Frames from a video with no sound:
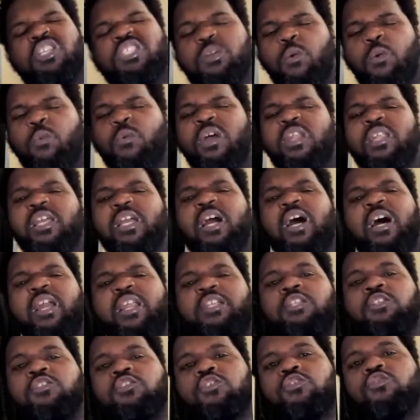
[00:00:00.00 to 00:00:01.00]
So we wanted to cut
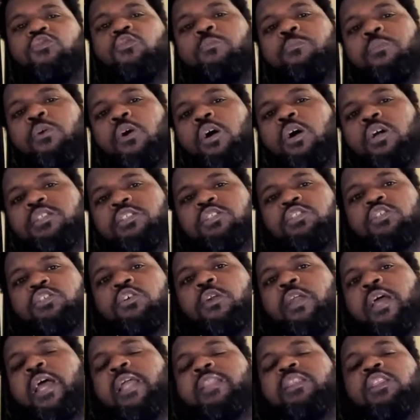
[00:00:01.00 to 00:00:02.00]
it into two parts so
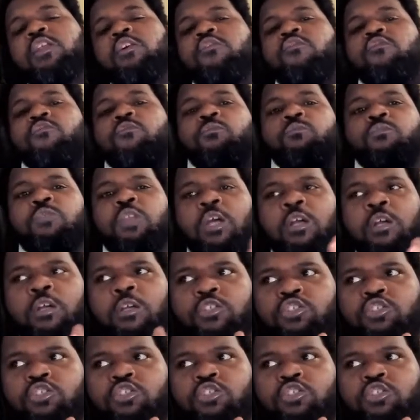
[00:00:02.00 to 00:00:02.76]
that the,